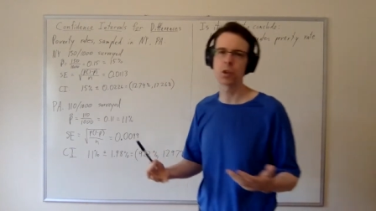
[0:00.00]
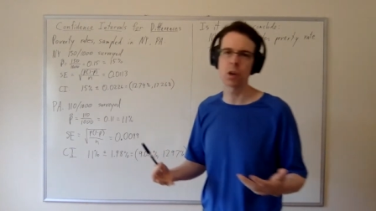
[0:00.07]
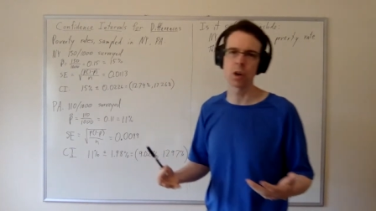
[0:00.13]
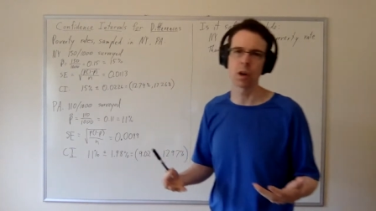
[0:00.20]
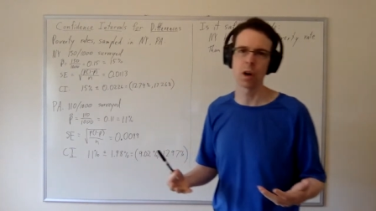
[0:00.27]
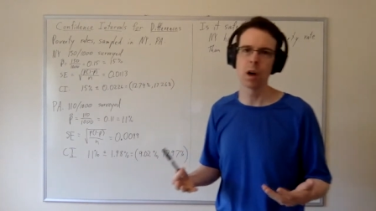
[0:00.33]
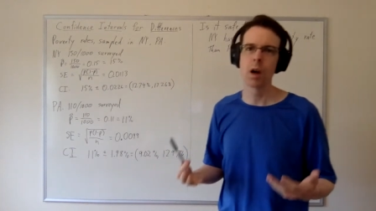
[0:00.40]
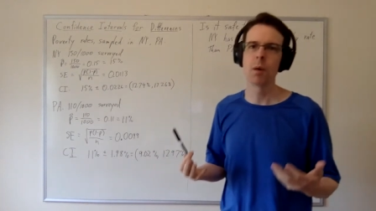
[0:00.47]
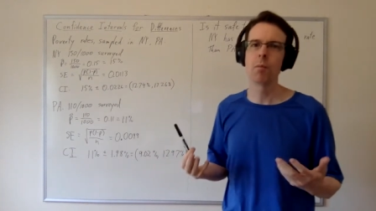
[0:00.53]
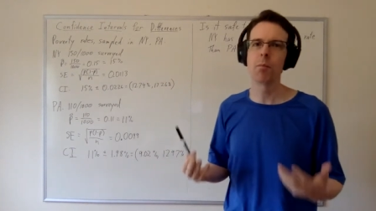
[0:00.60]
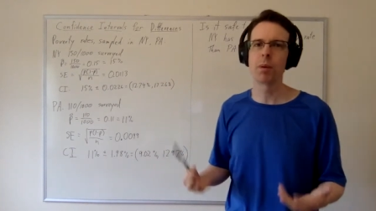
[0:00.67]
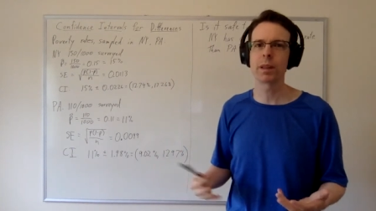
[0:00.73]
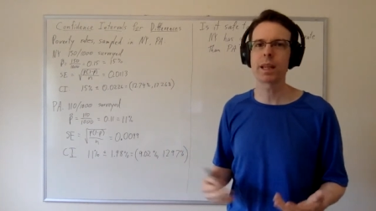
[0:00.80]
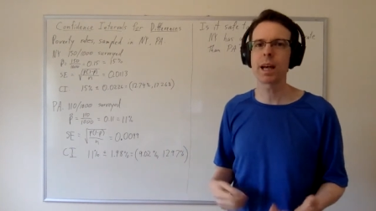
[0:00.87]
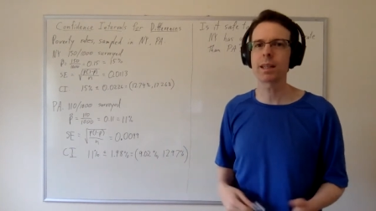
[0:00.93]
sure,
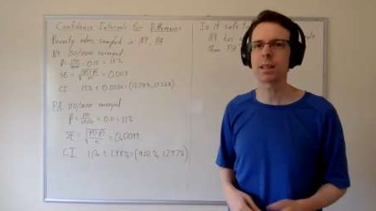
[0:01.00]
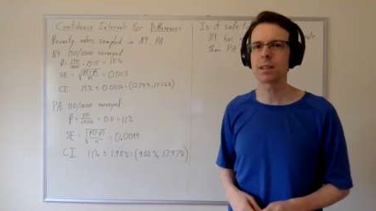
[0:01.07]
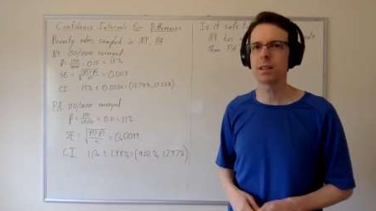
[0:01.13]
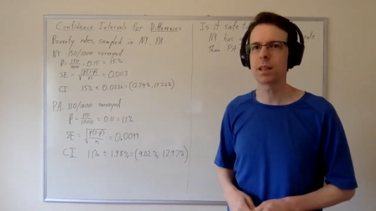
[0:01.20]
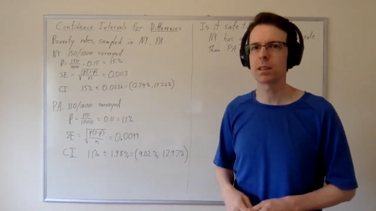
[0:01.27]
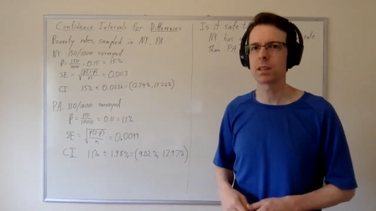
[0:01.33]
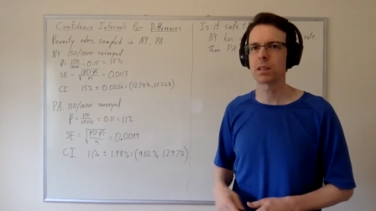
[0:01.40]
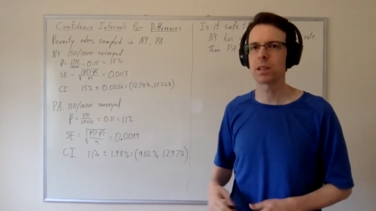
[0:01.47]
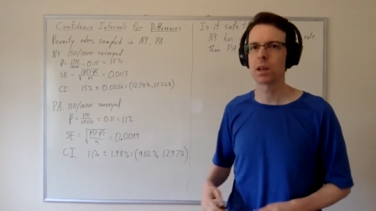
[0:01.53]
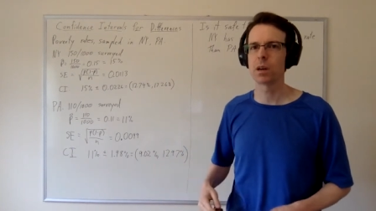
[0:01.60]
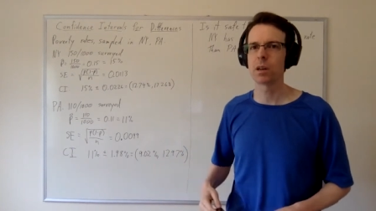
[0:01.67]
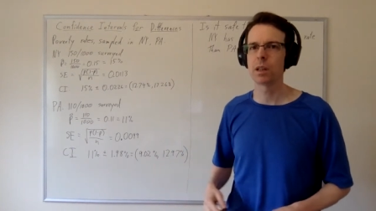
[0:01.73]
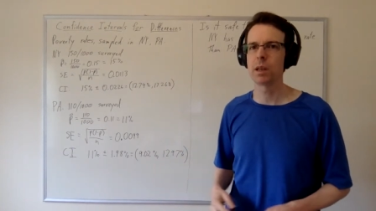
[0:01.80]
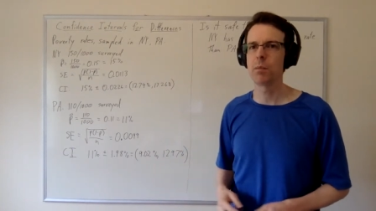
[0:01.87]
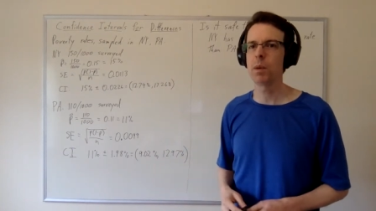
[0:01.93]
but that doesn't
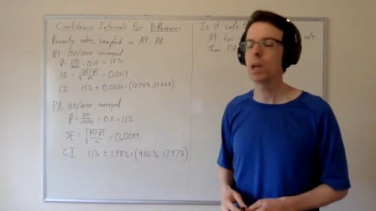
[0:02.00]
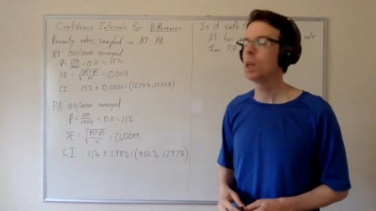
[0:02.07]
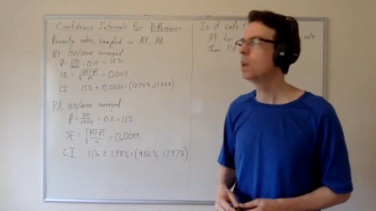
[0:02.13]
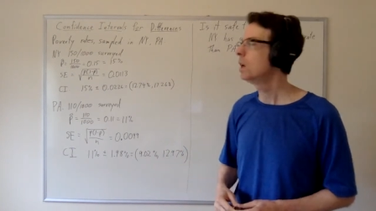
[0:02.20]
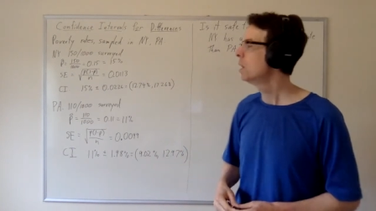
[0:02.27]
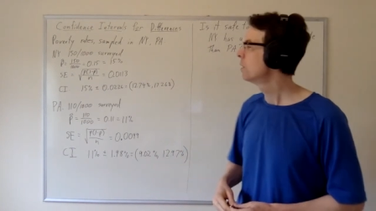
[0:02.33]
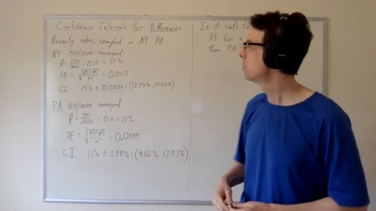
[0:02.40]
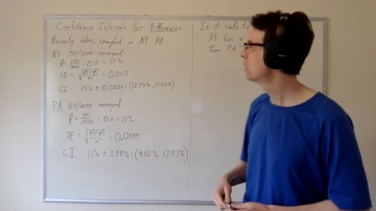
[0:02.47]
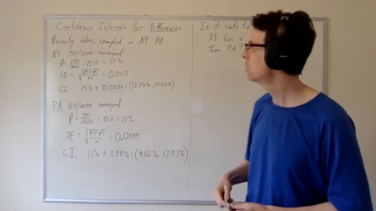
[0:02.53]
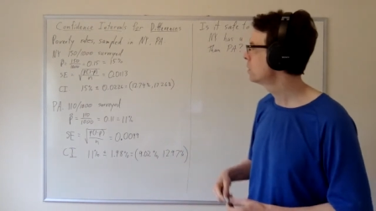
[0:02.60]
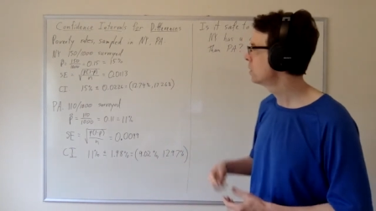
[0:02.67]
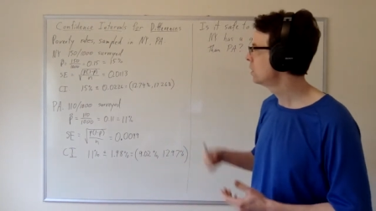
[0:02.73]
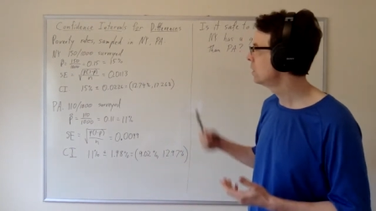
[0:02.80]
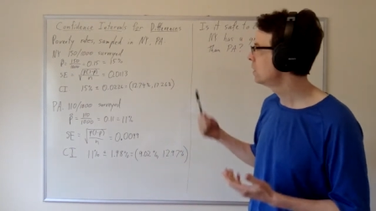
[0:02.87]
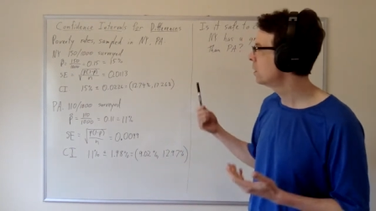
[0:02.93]
necessarily mean
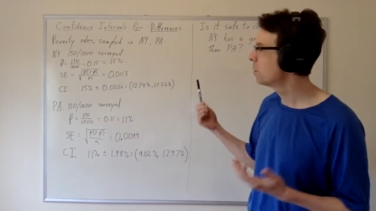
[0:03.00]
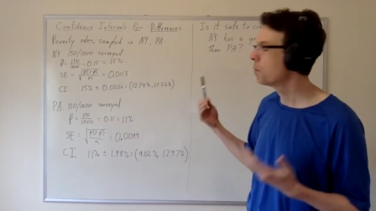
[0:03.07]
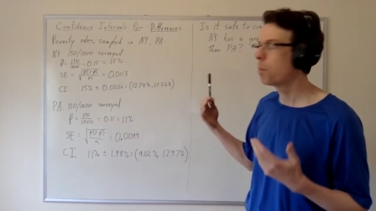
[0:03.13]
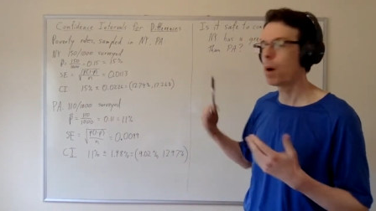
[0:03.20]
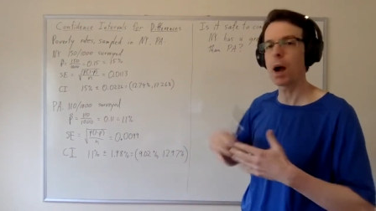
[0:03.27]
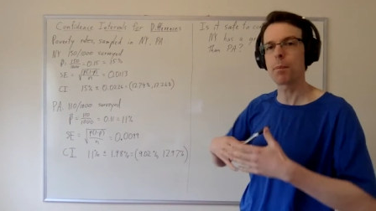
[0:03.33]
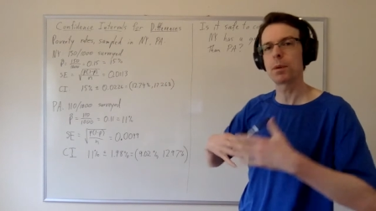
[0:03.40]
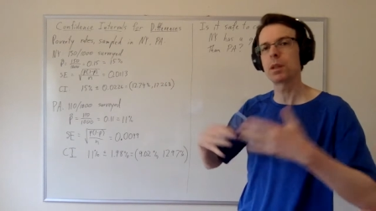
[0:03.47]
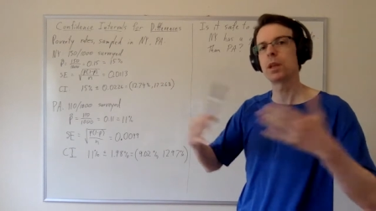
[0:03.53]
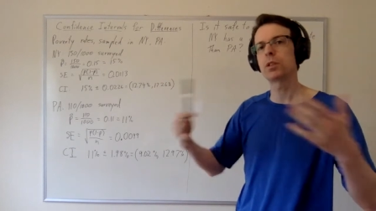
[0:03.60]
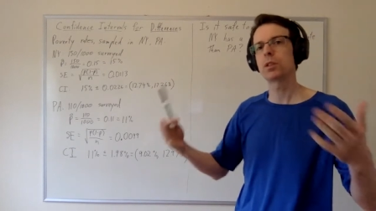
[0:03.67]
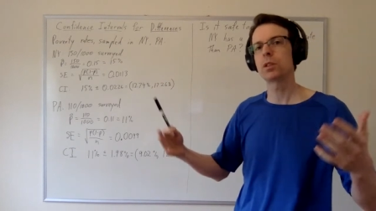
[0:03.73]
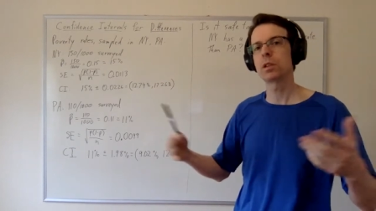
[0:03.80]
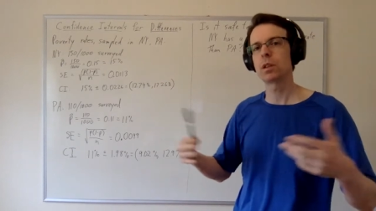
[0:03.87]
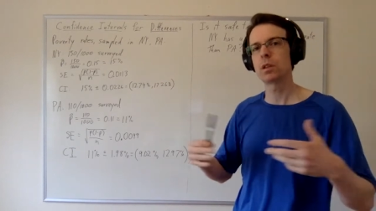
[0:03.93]
that the
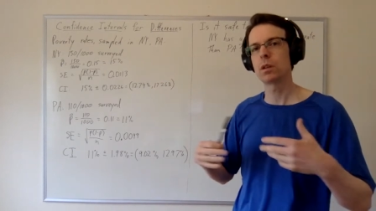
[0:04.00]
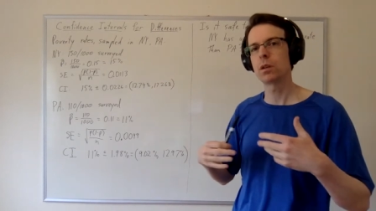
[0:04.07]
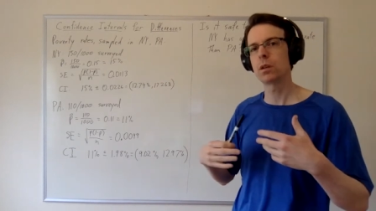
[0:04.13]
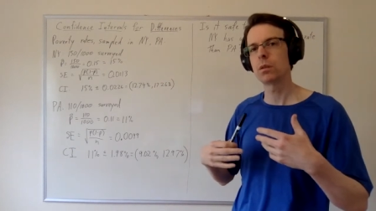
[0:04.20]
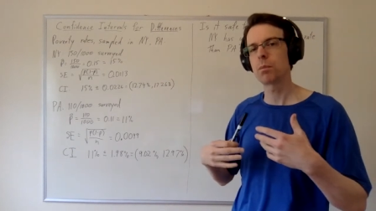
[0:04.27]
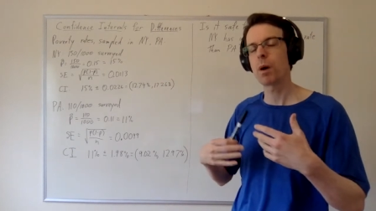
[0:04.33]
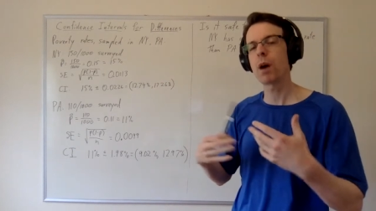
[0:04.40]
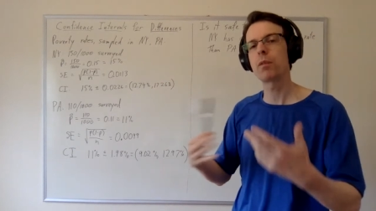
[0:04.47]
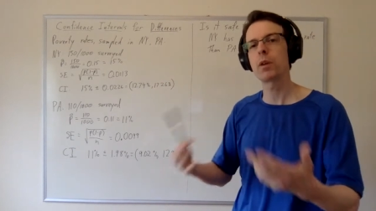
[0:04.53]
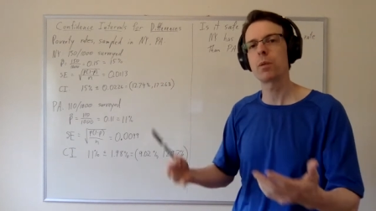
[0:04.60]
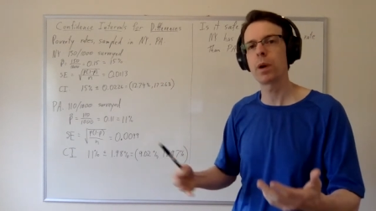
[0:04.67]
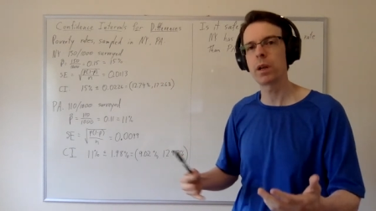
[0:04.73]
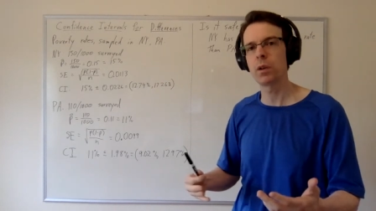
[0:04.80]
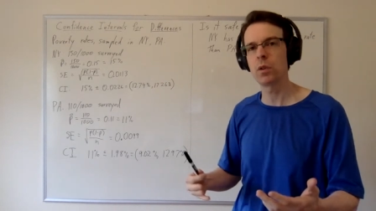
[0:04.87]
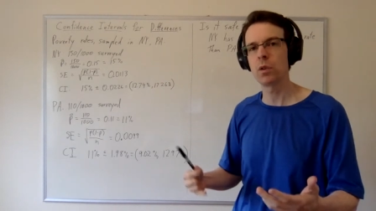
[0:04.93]
population, that the poverty
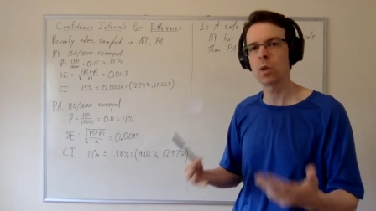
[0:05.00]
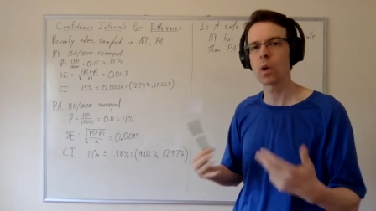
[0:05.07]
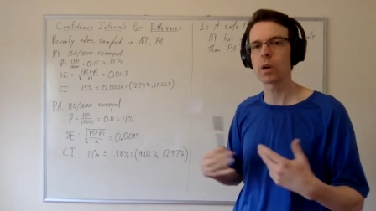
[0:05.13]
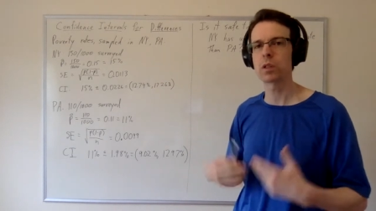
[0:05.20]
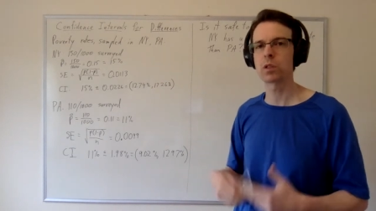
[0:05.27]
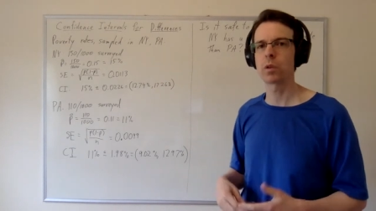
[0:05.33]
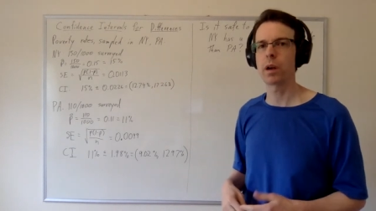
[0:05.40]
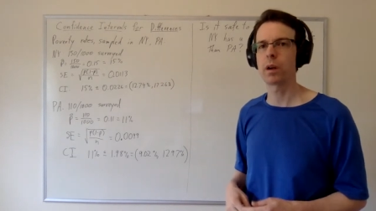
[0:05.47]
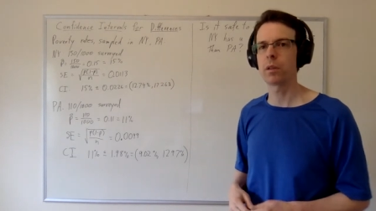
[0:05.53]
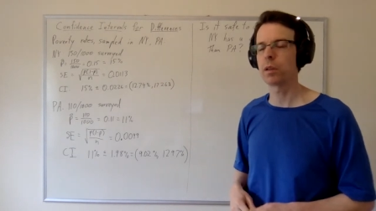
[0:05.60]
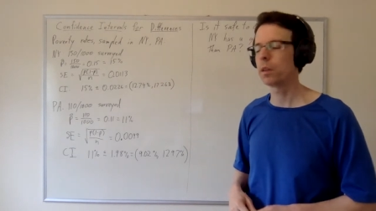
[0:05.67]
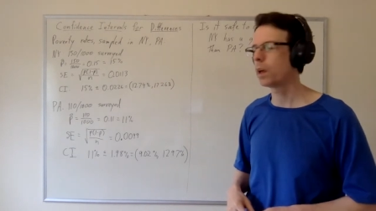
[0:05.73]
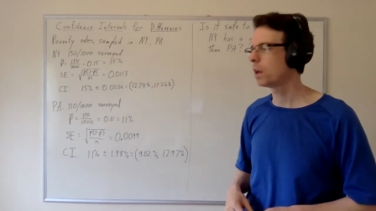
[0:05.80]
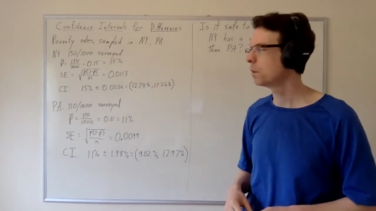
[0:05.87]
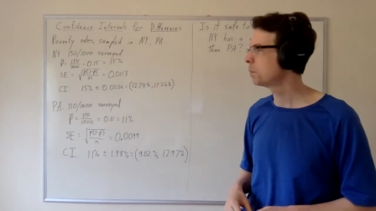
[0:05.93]
rate in New York is greater
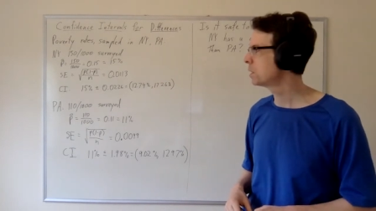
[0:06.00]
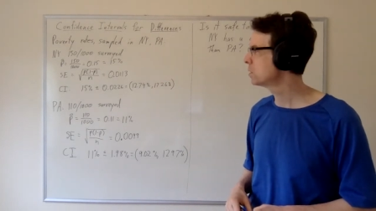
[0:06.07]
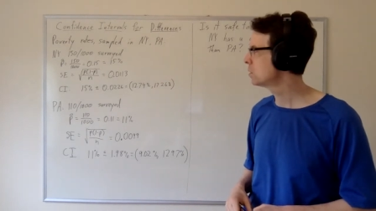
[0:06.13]
than that in